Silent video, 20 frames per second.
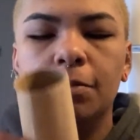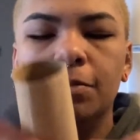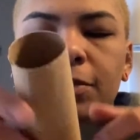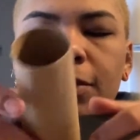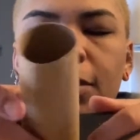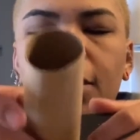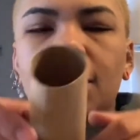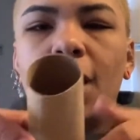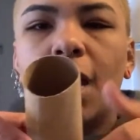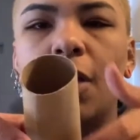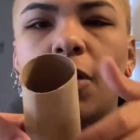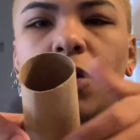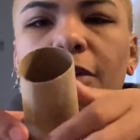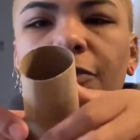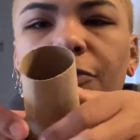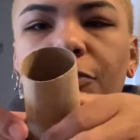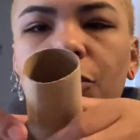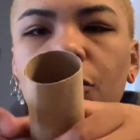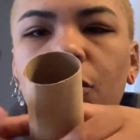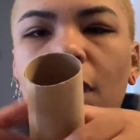Now
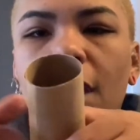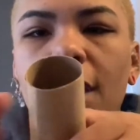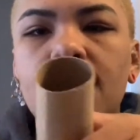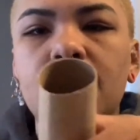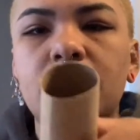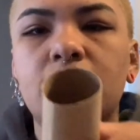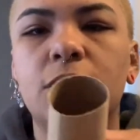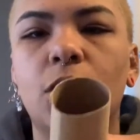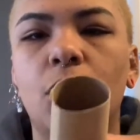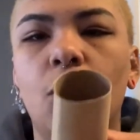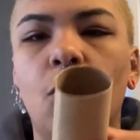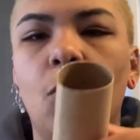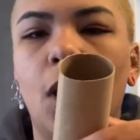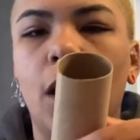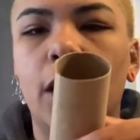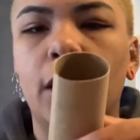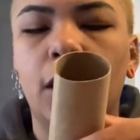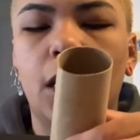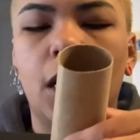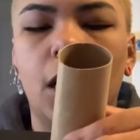if you guys don't
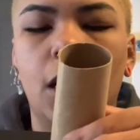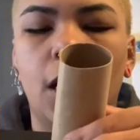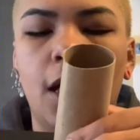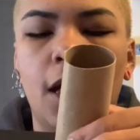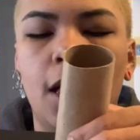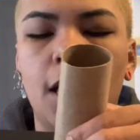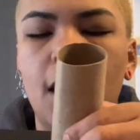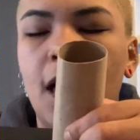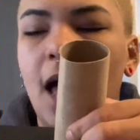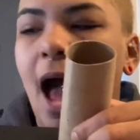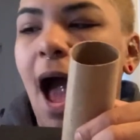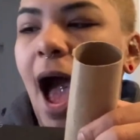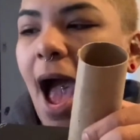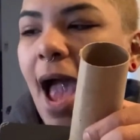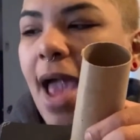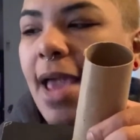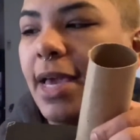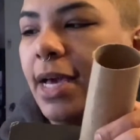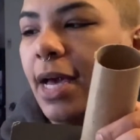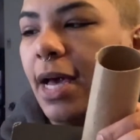wanna cut,
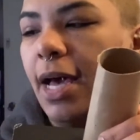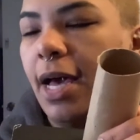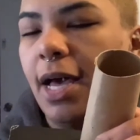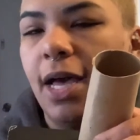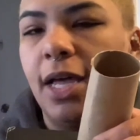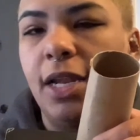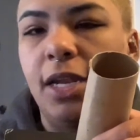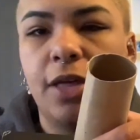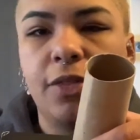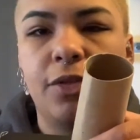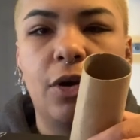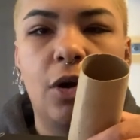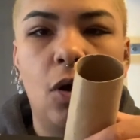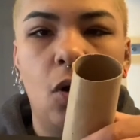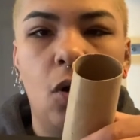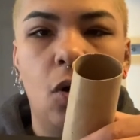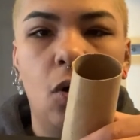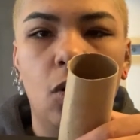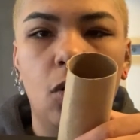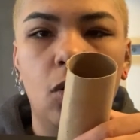I cut another
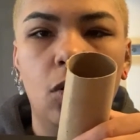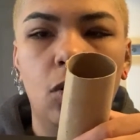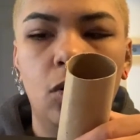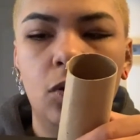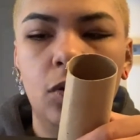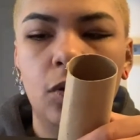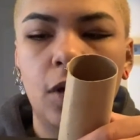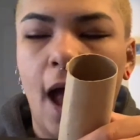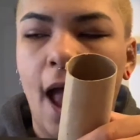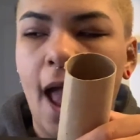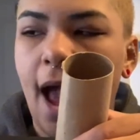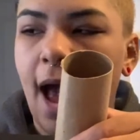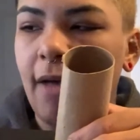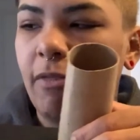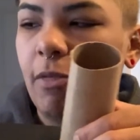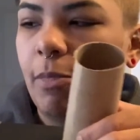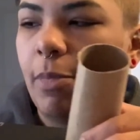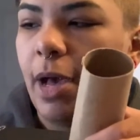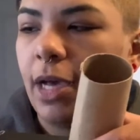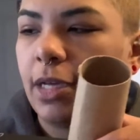hole. I have
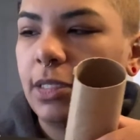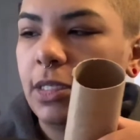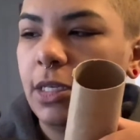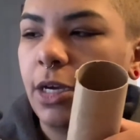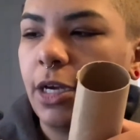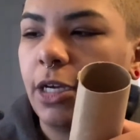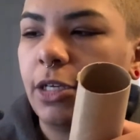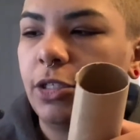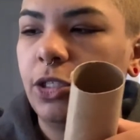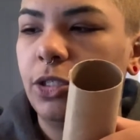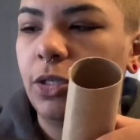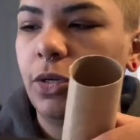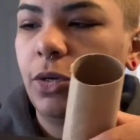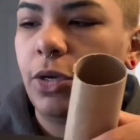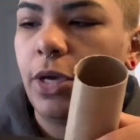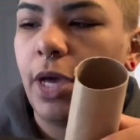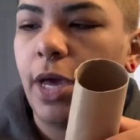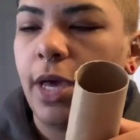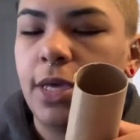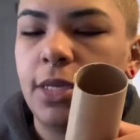a box here I could show you
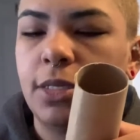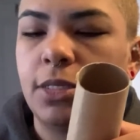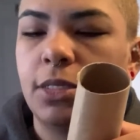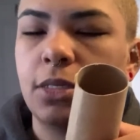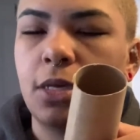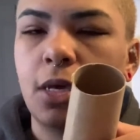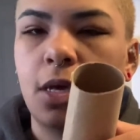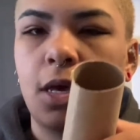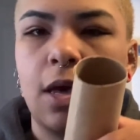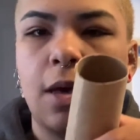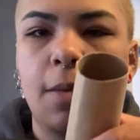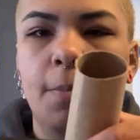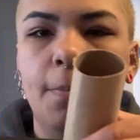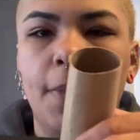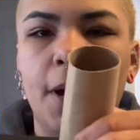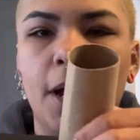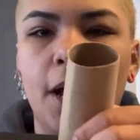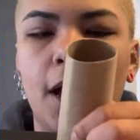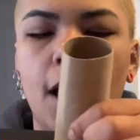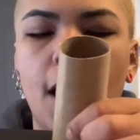guys,
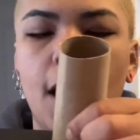but